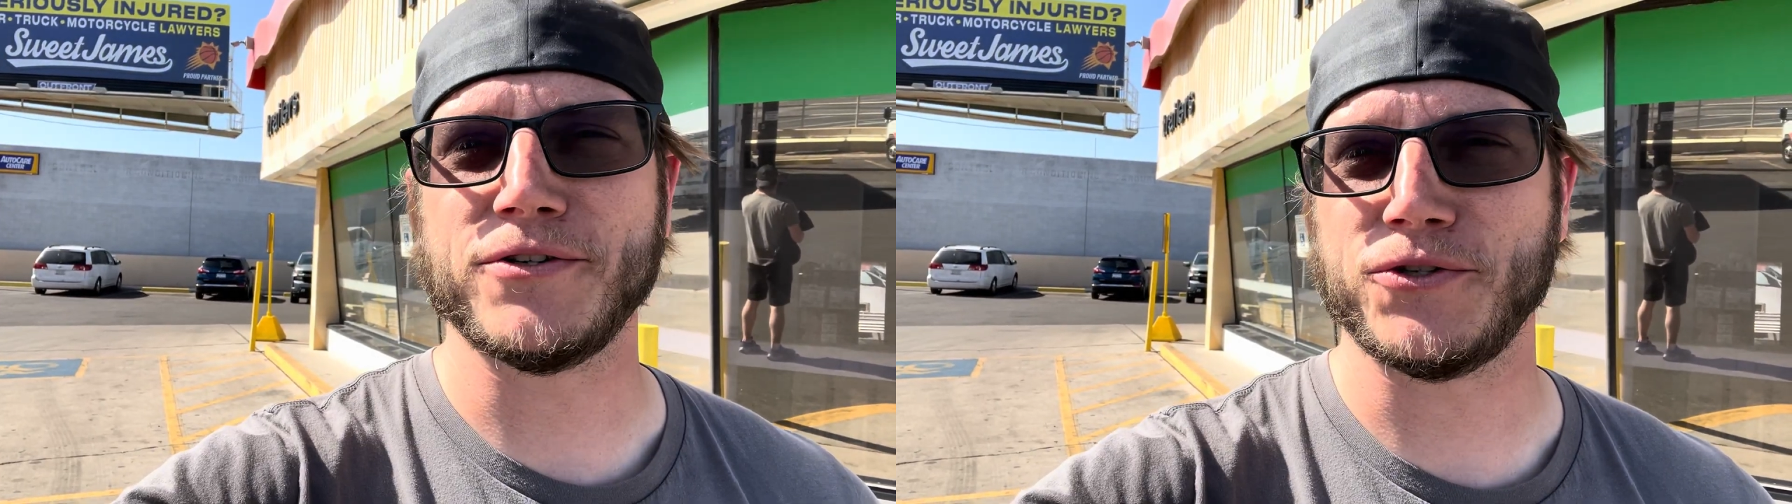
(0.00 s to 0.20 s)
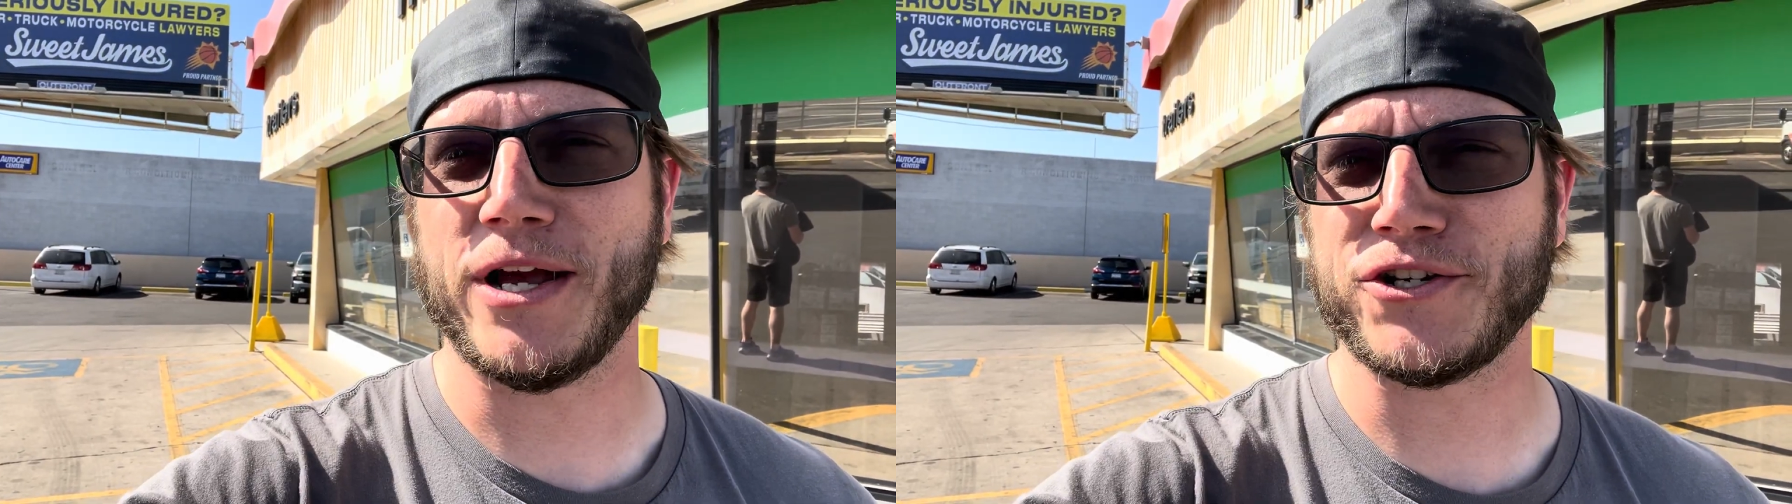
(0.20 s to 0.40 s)

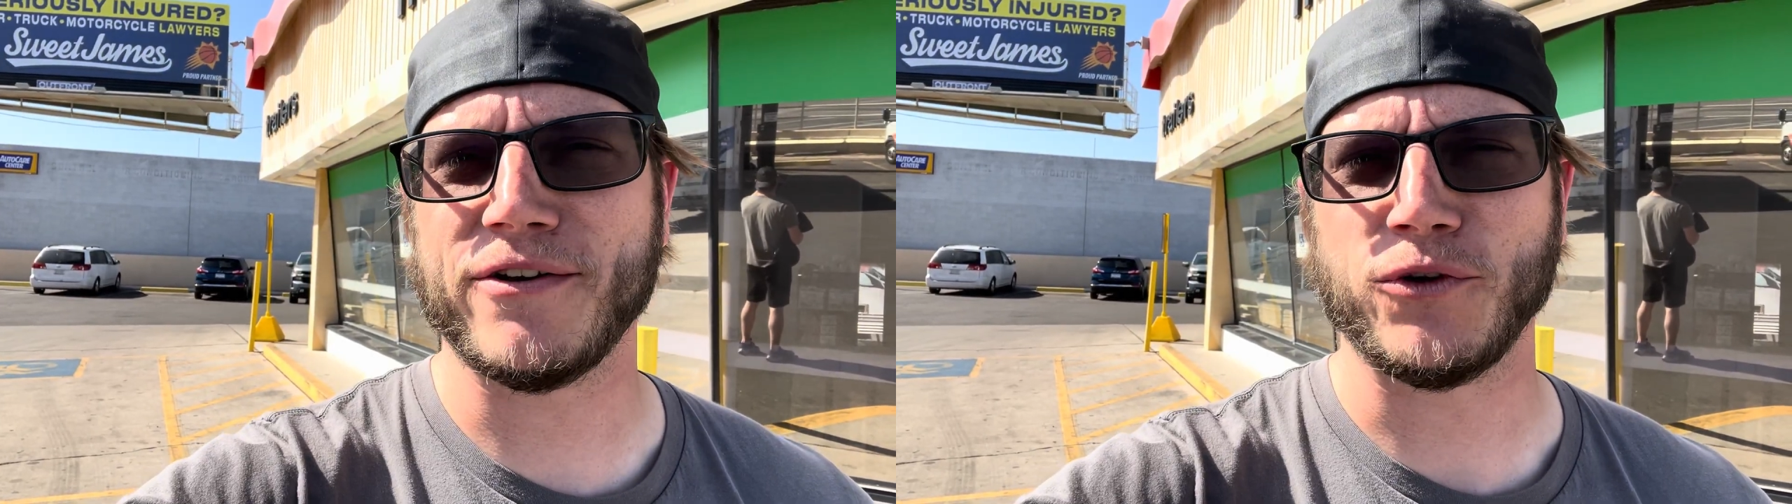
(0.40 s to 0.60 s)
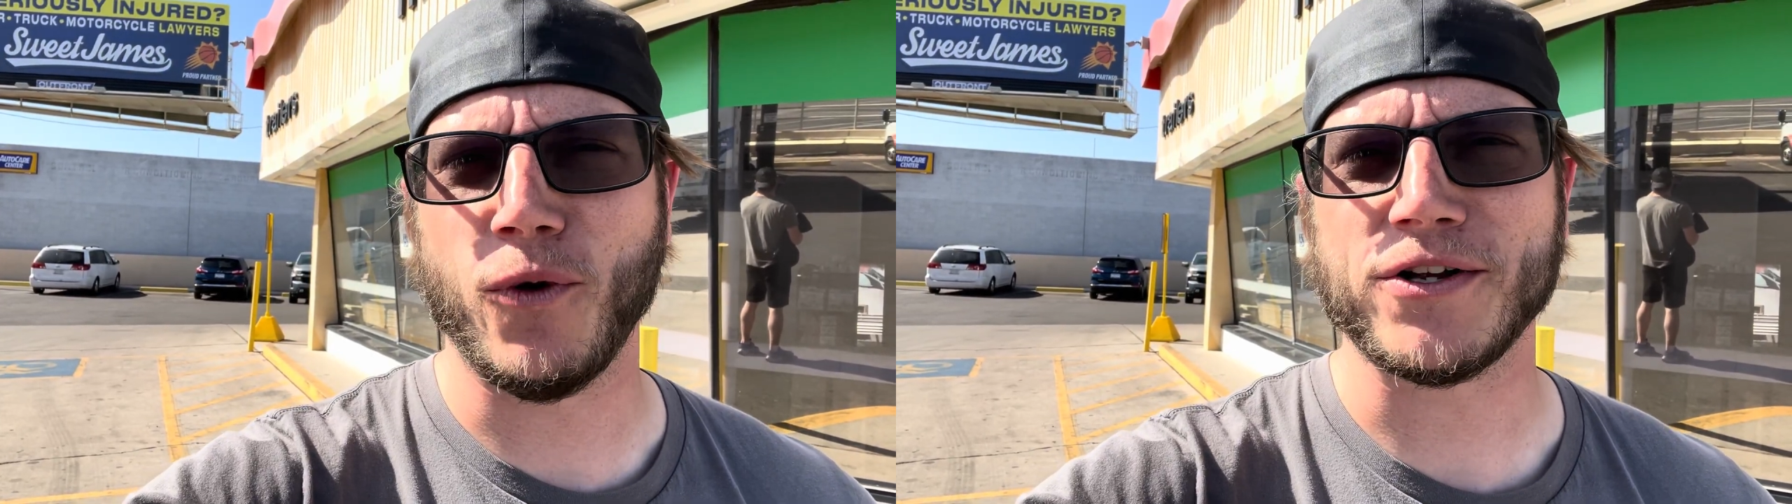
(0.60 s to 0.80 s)
so you actually
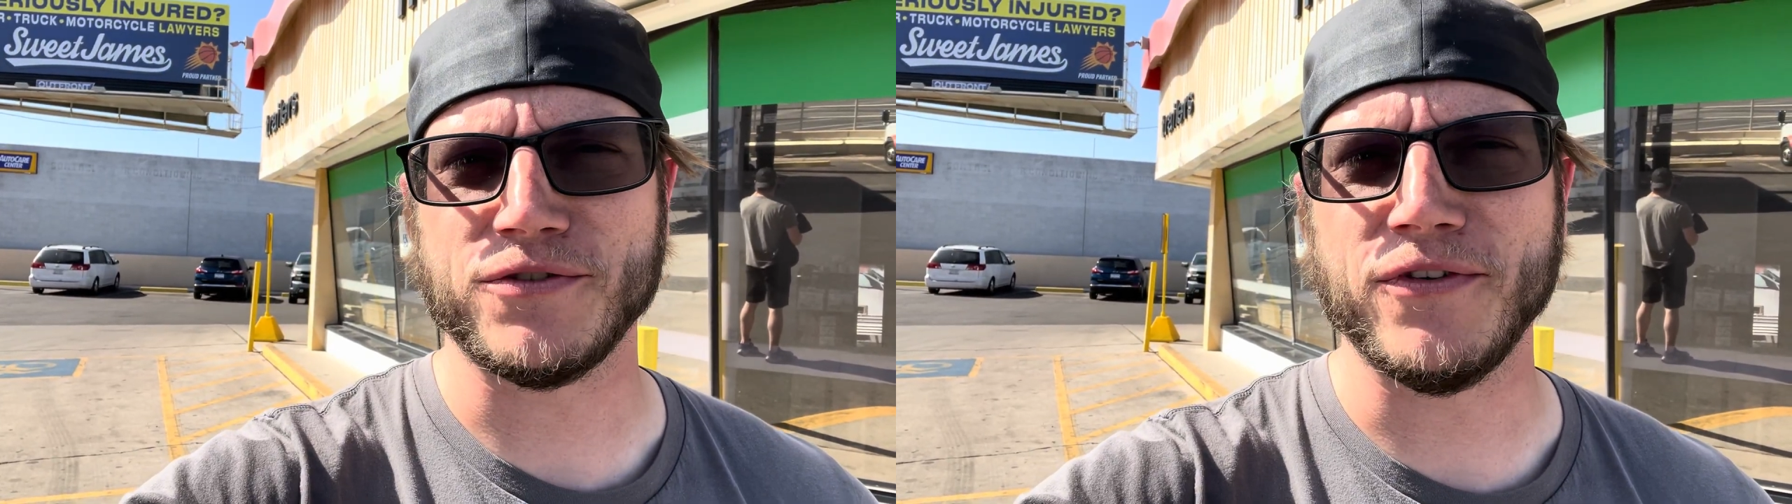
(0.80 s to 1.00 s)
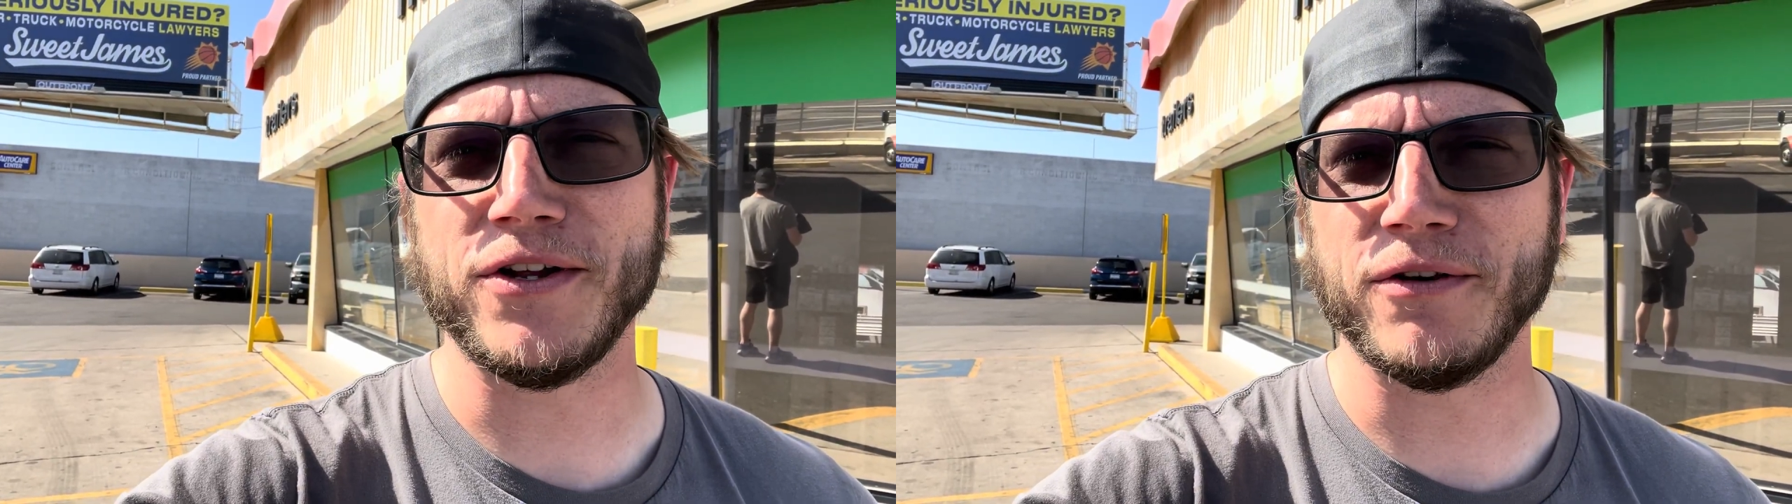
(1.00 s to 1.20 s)
have to watch the
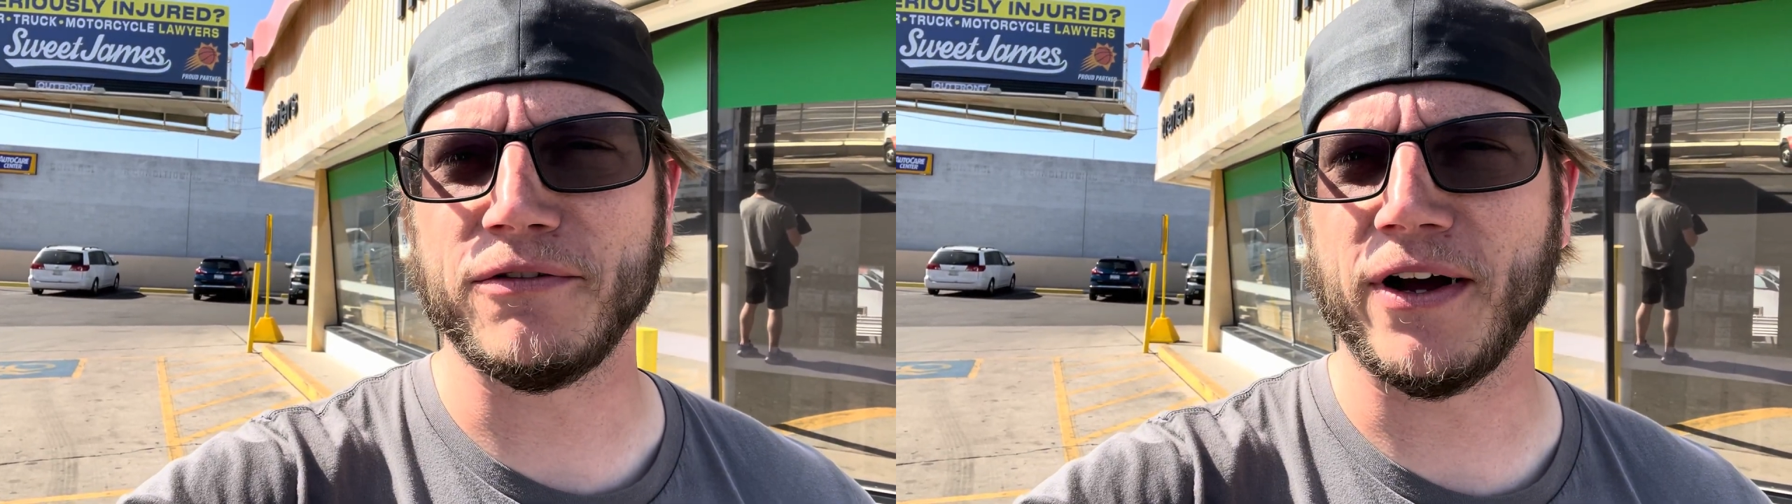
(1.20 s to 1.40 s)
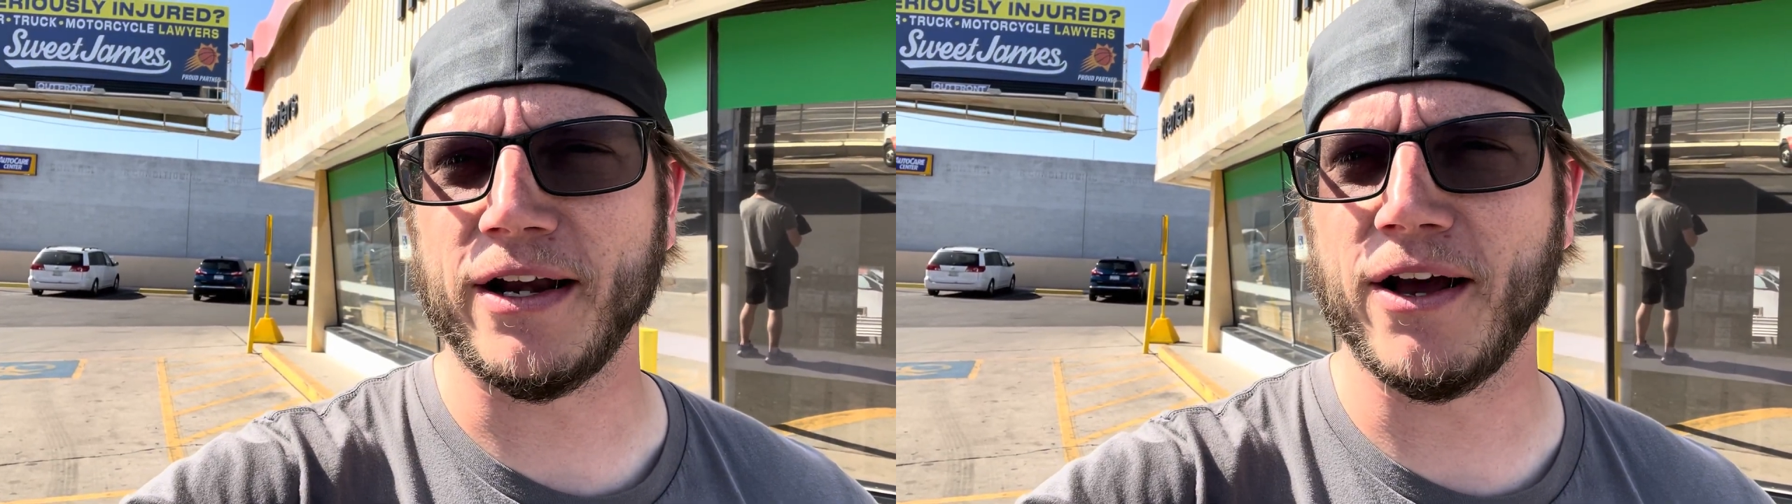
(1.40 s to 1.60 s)
video to
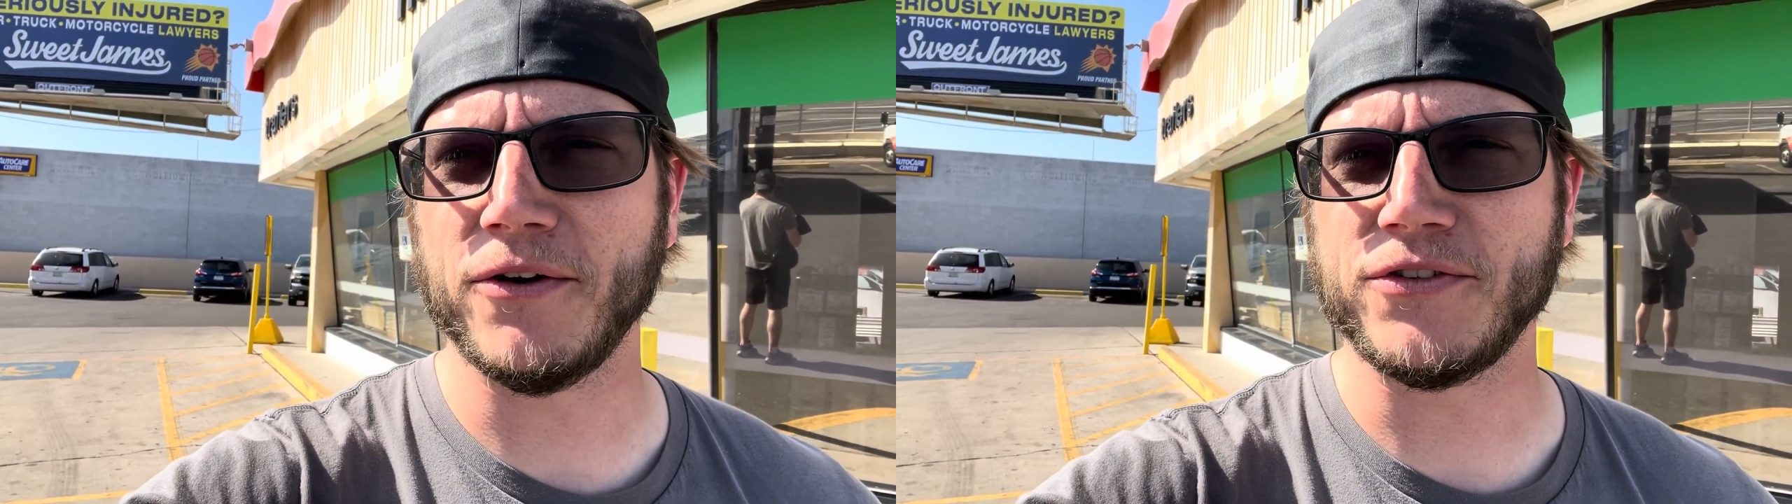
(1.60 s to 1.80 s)
find out.